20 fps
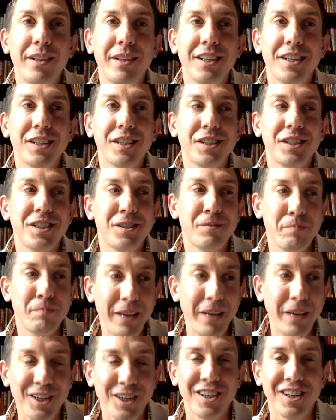and the
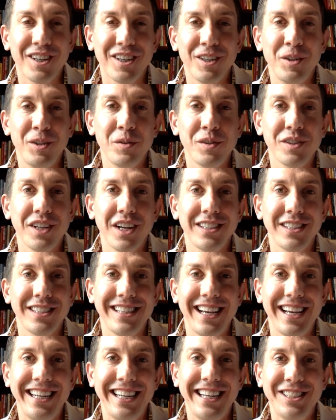speaker who was on
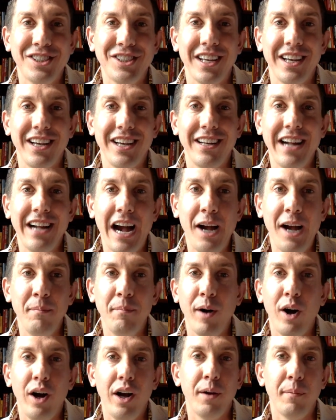stage said,
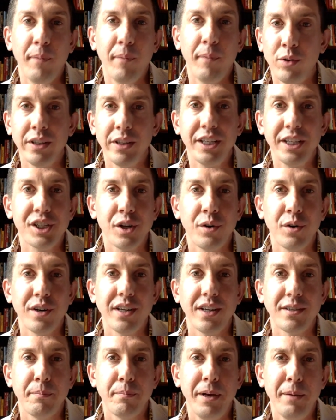"I'm I'm only showing
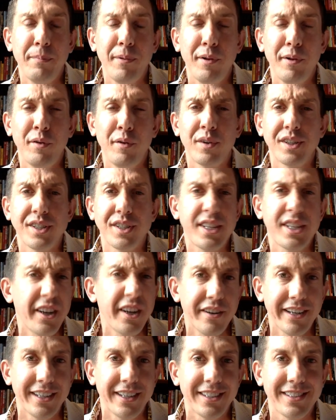it to people who are
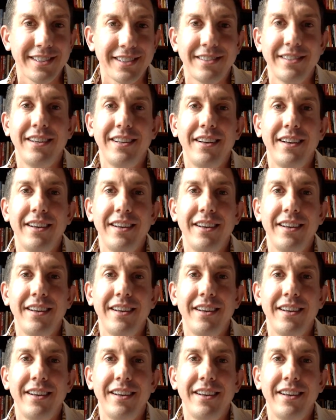serious."